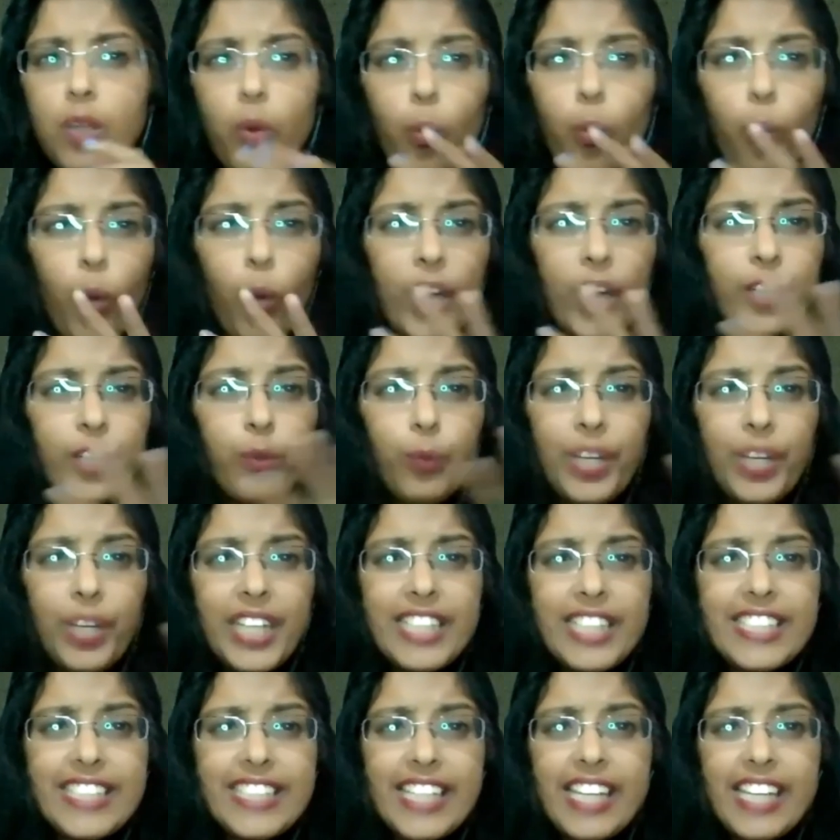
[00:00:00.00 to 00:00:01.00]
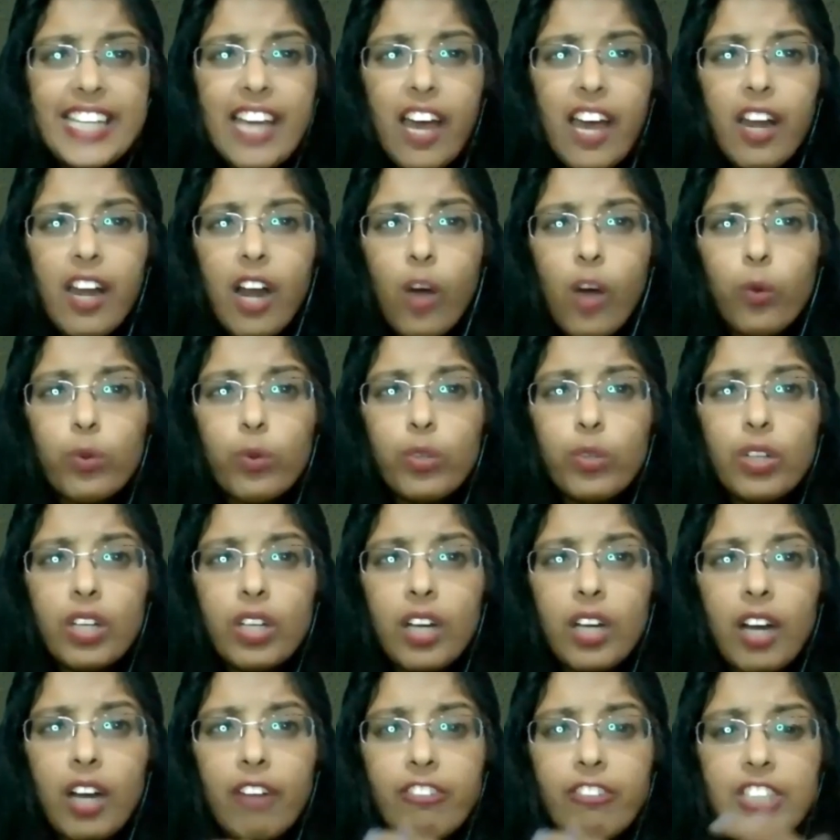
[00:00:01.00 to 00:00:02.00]
what we see around
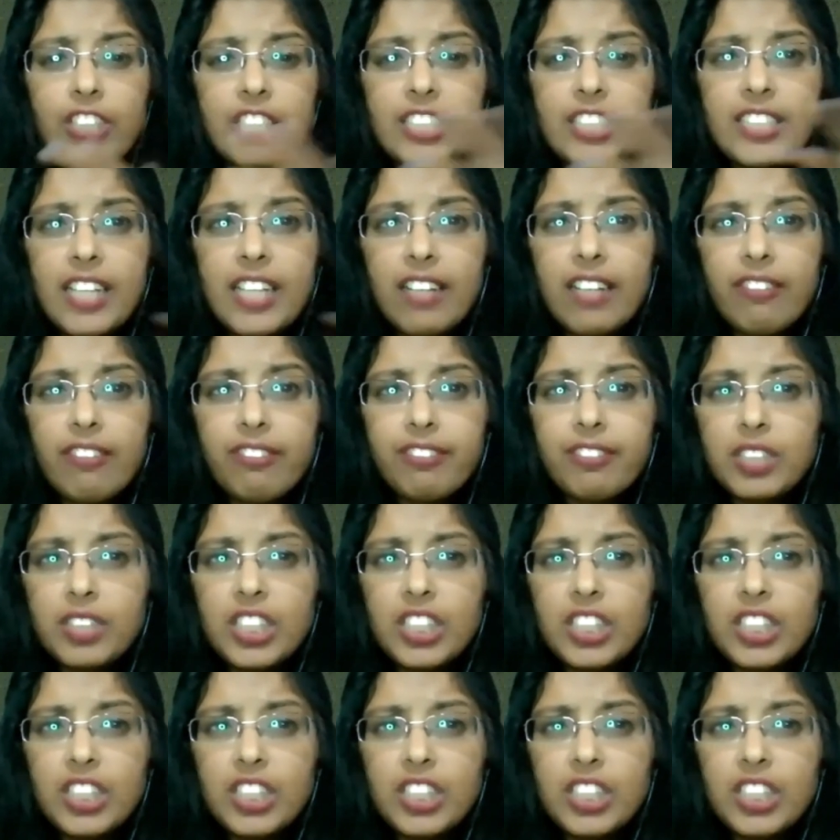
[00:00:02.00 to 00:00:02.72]
ourselves.